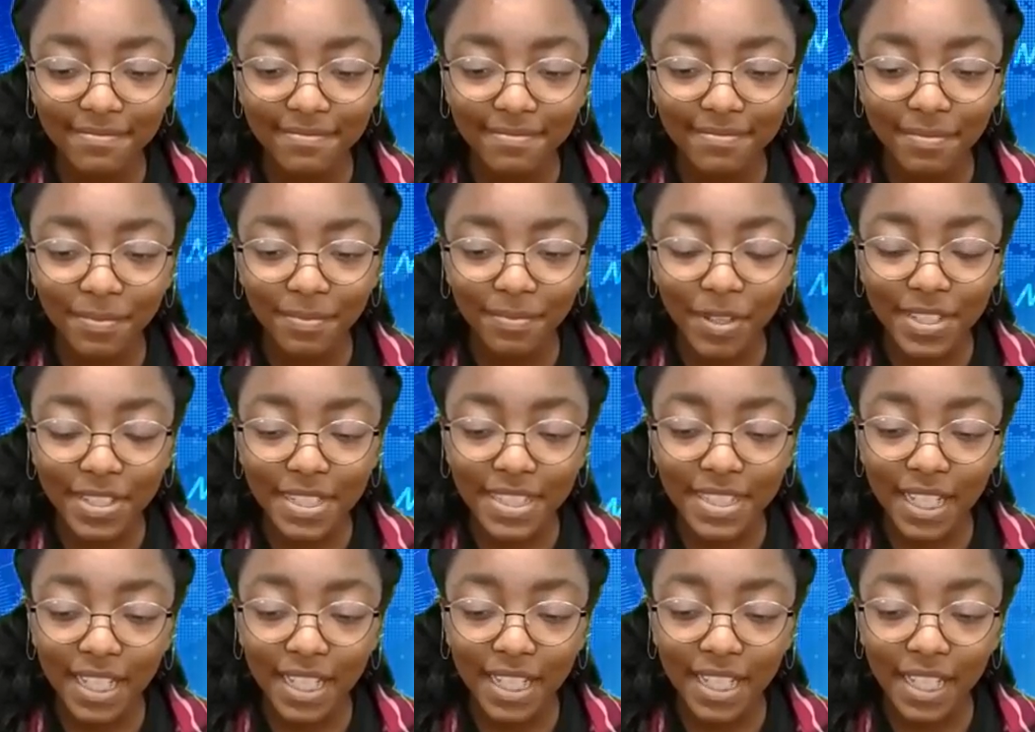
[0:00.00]
Princess
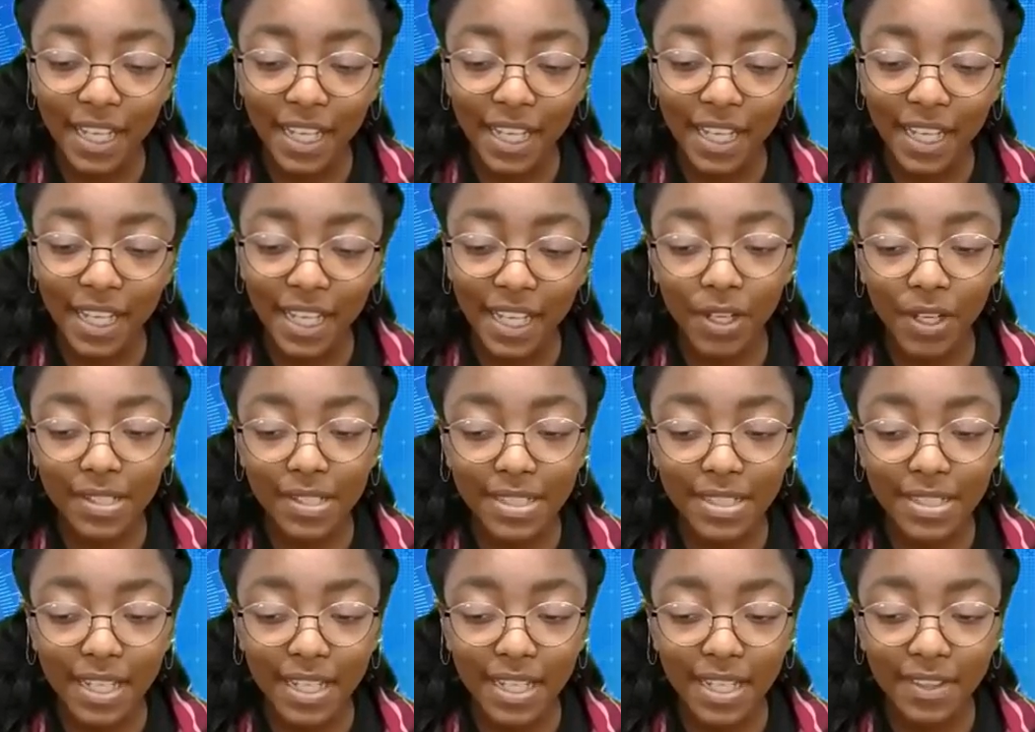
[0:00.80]
Diana of
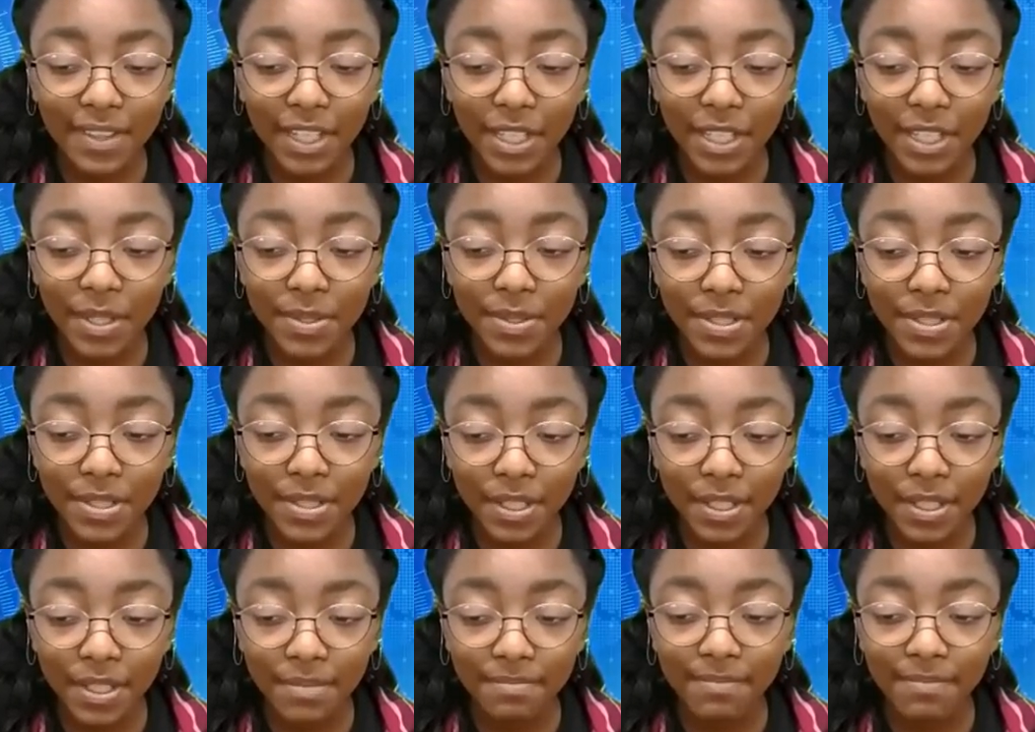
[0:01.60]
Wales stated that you
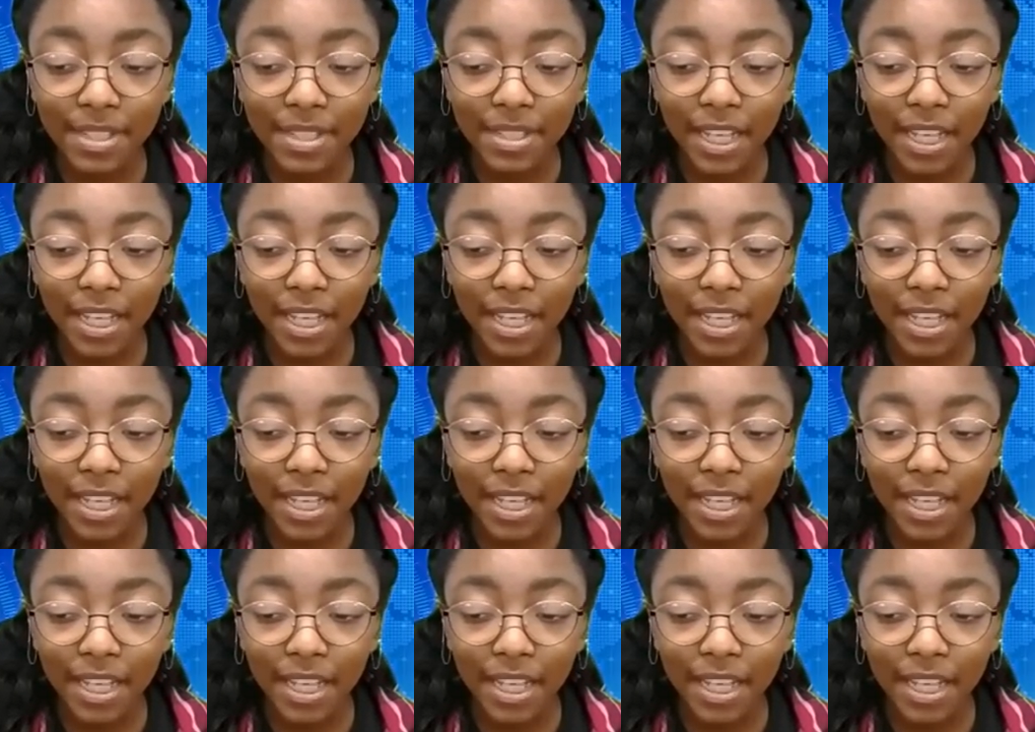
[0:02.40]
should